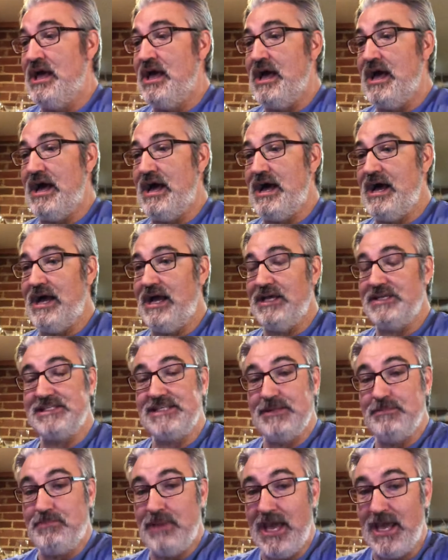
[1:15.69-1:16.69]
I
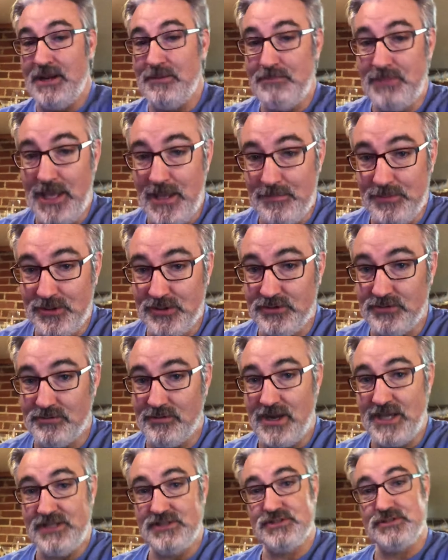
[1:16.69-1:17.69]
said pen and paper to
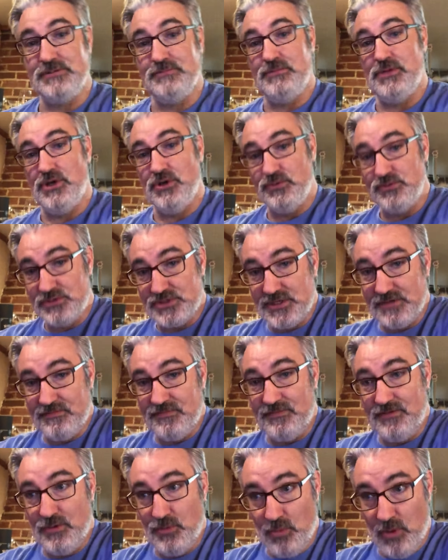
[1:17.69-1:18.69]
write some notes
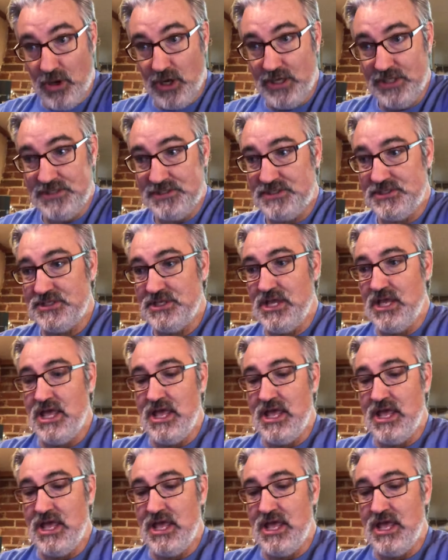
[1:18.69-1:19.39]
if you want.